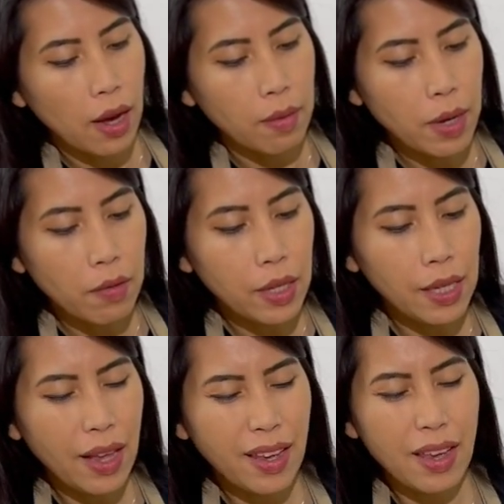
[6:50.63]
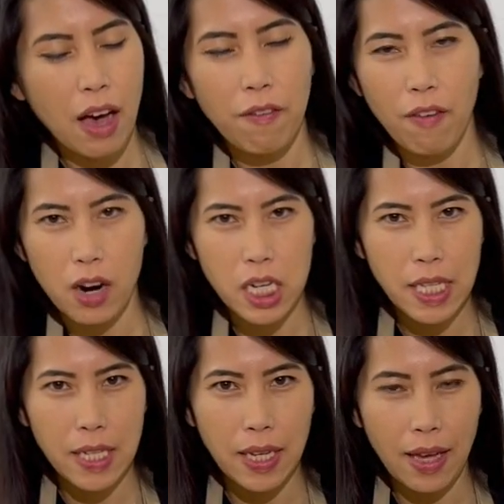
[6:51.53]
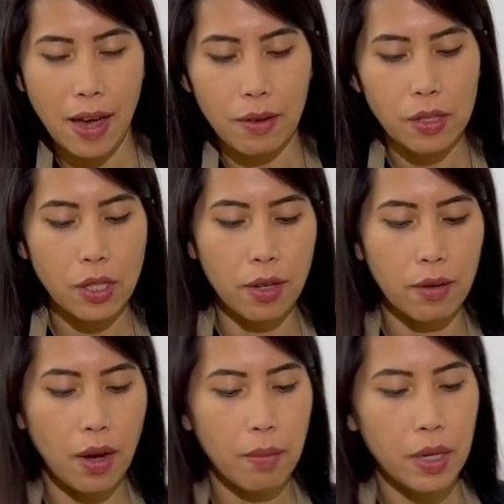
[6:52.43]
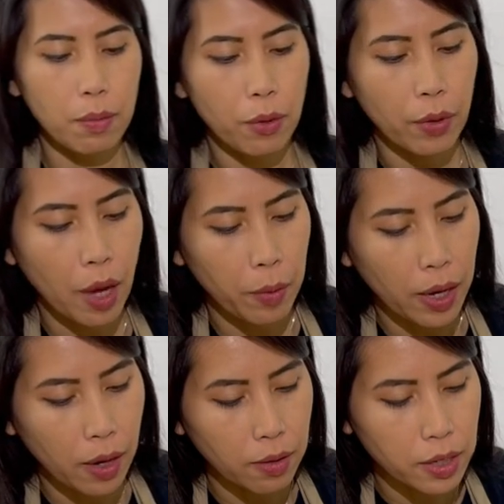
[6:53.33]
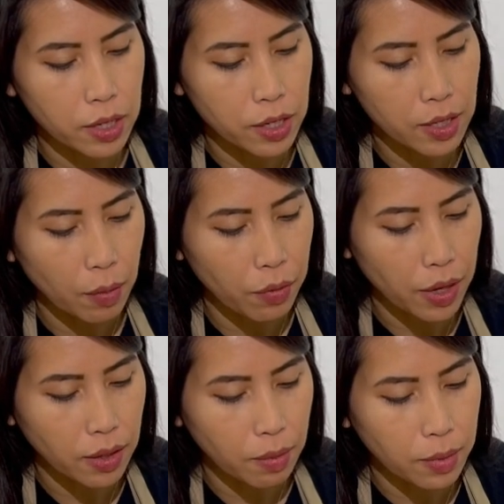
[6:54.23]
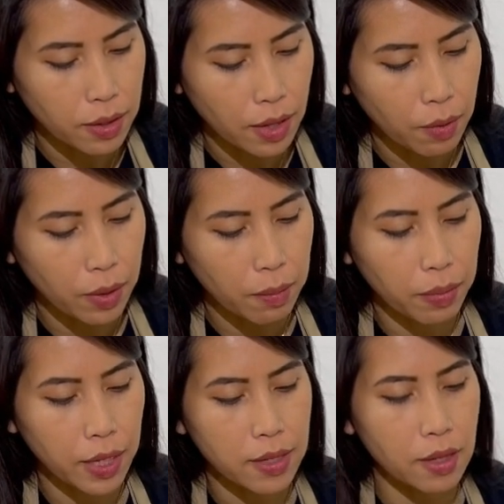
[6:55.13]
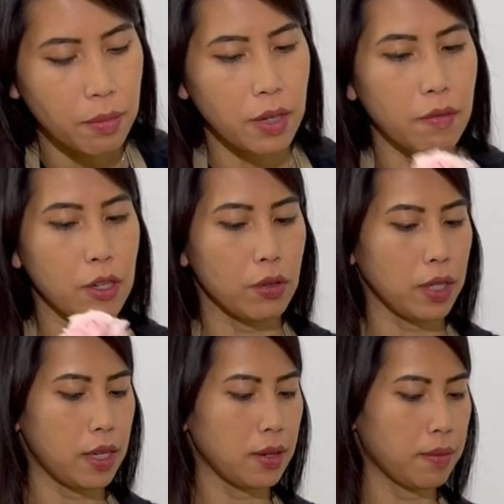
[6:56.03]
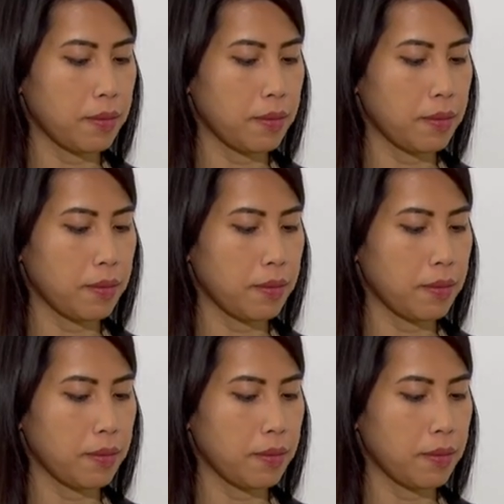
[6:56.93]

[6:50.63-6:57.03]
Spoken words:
I'm not really liking how far it's sticking out. So I'm going to pull that one out and just separate them and that way place them individually.